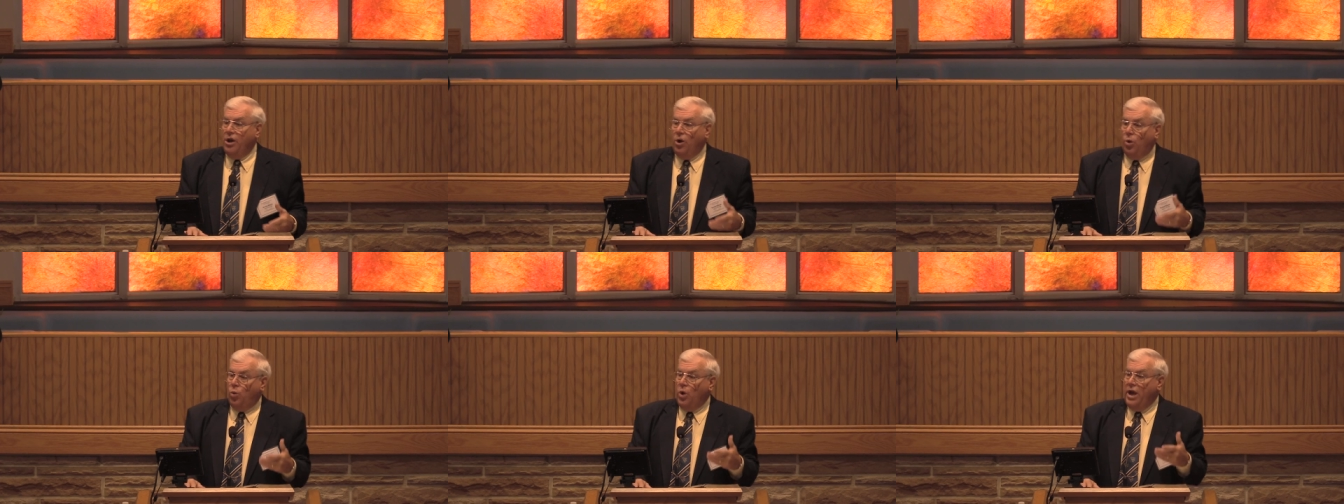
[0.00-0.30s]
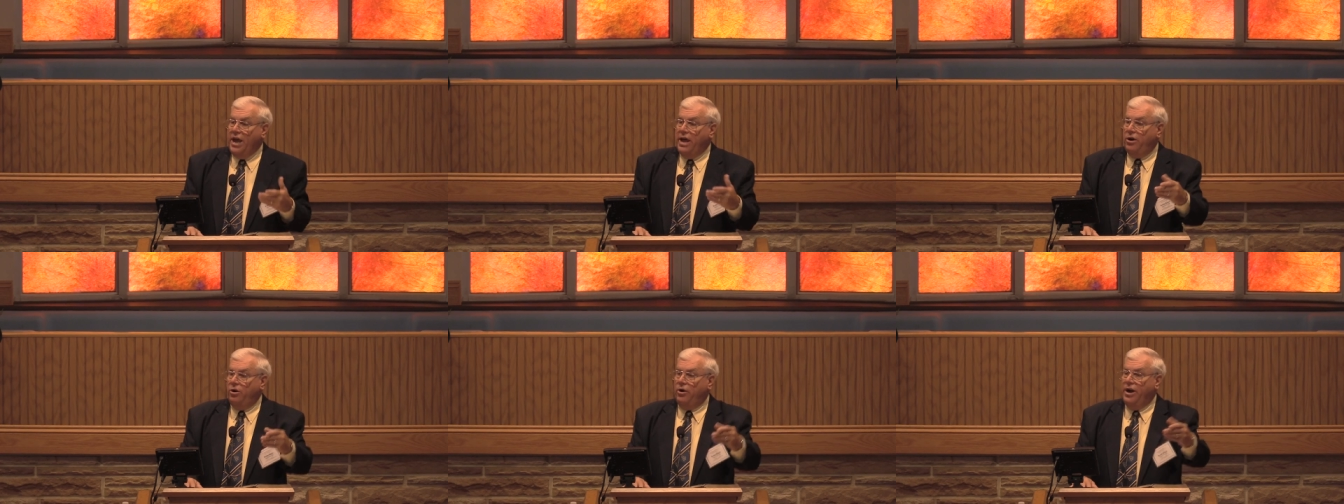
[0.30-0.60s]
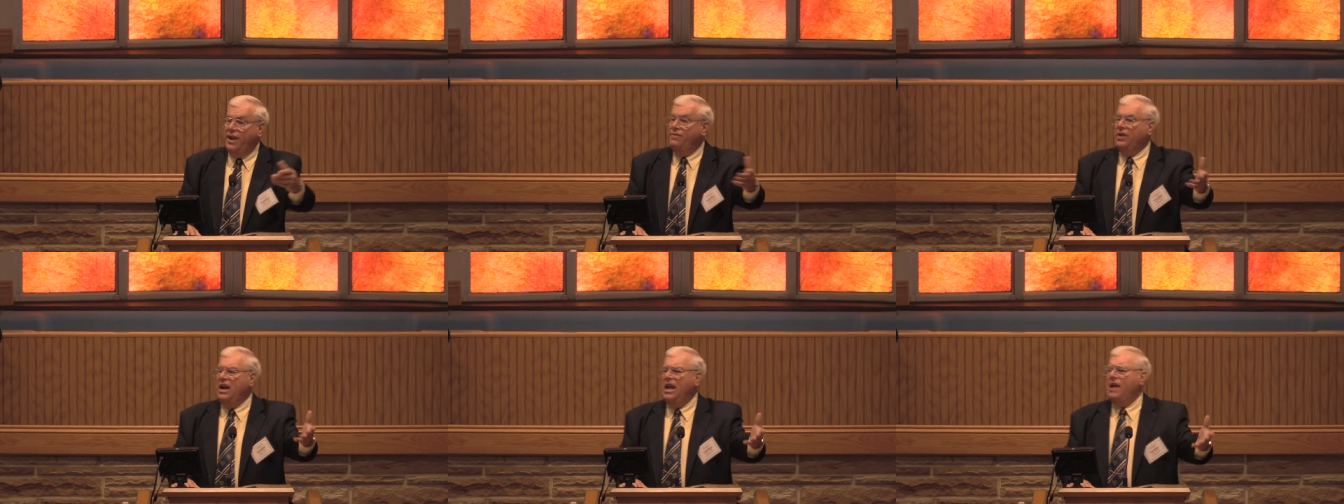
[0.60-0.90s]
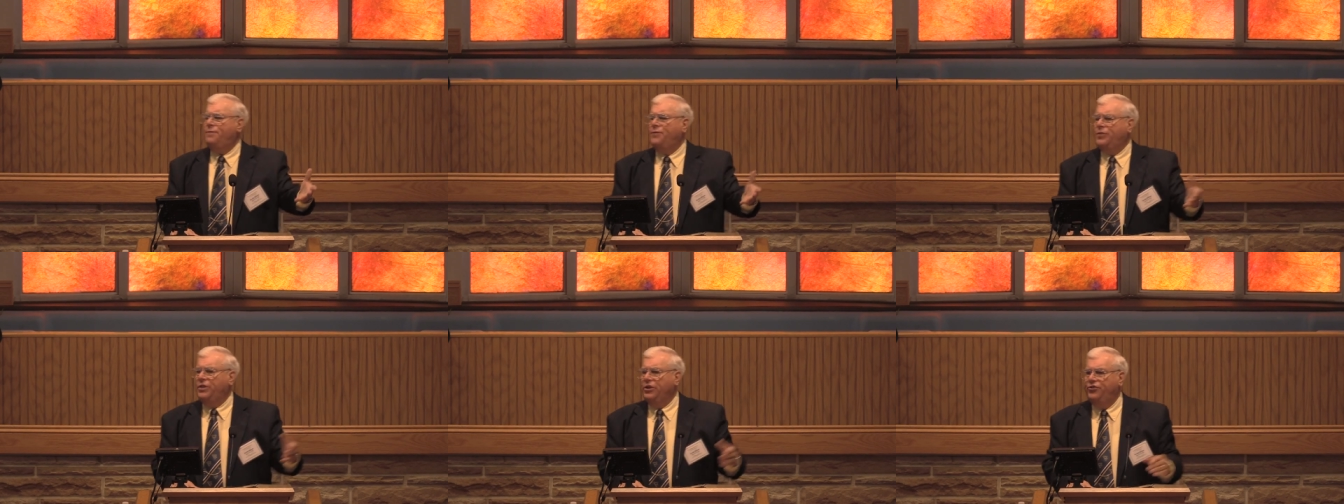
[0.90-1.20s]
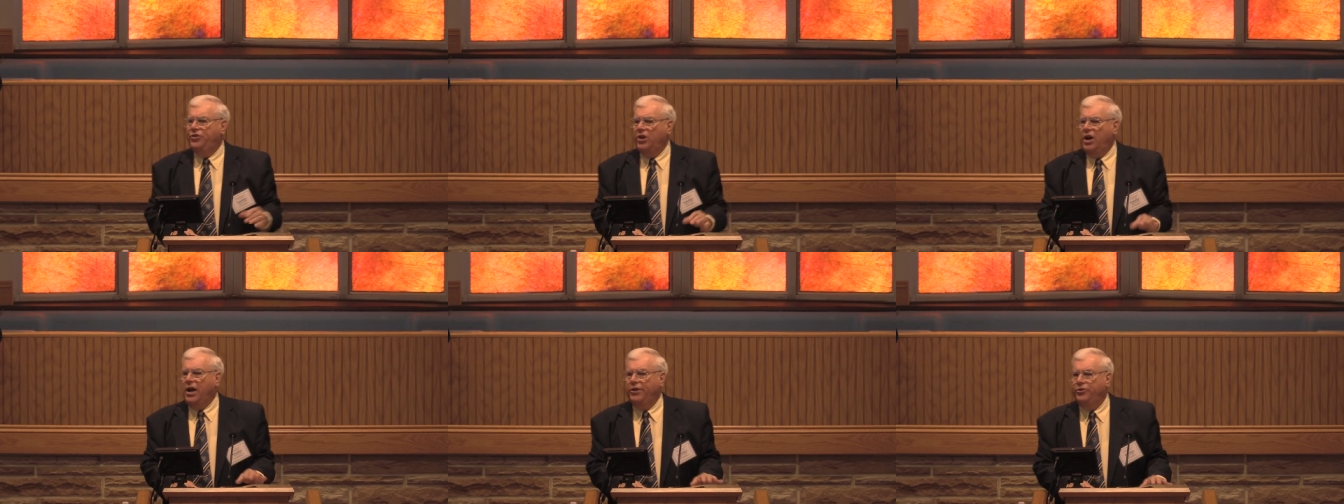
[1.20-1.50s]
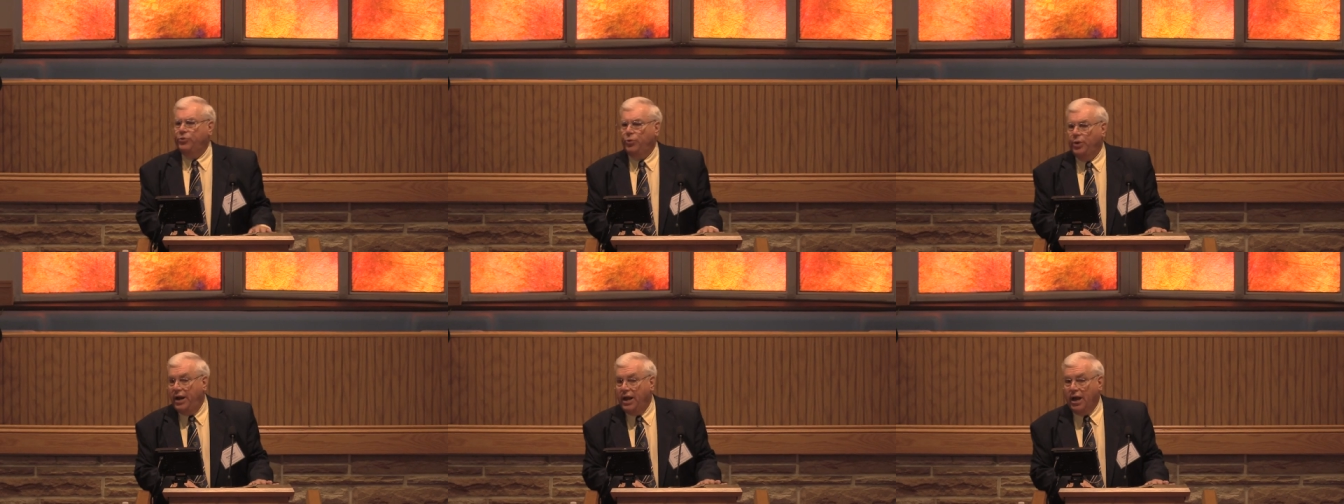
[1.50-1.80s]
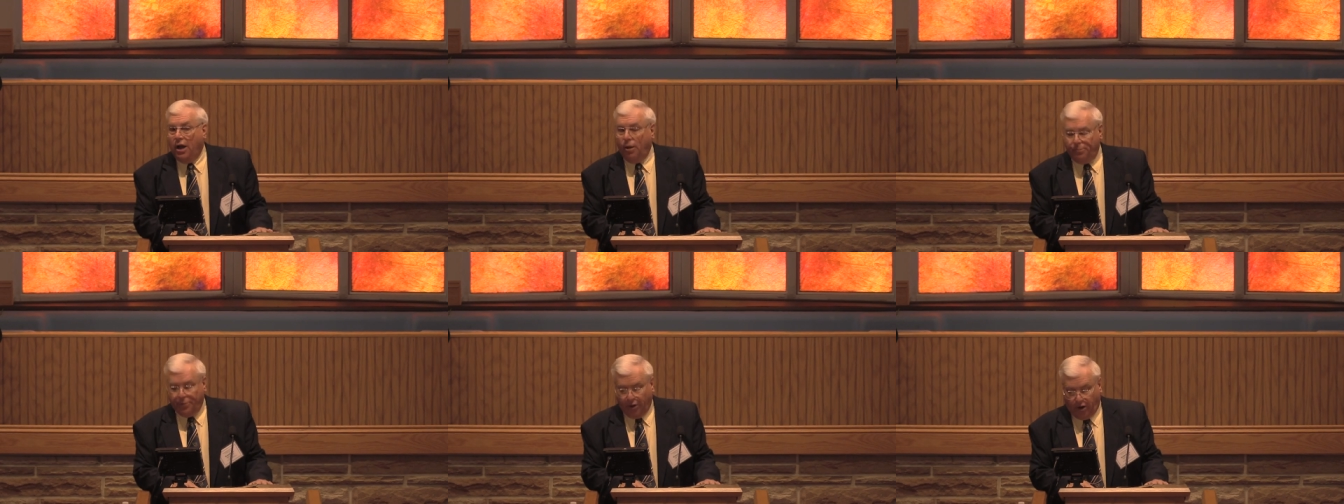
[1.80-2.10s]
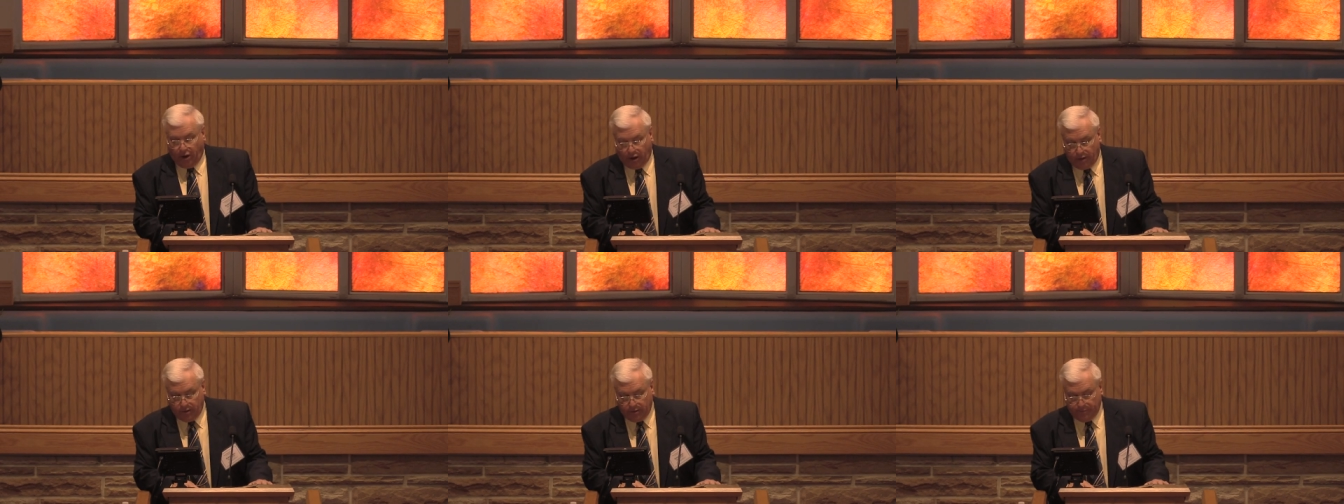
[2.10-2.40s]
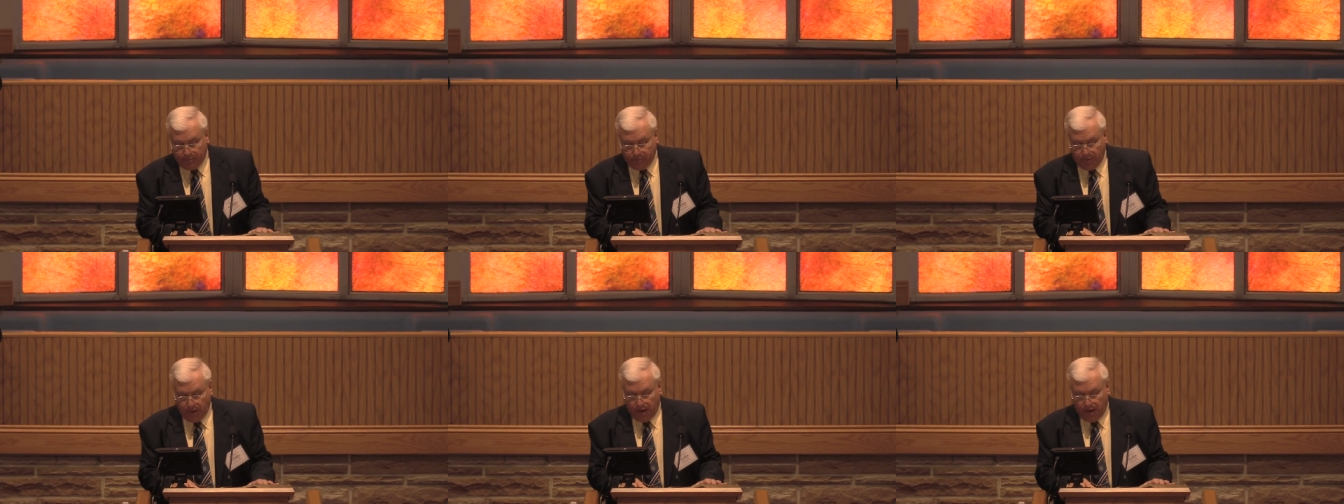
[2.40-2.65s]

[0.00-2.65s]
know when or even if the judge would help her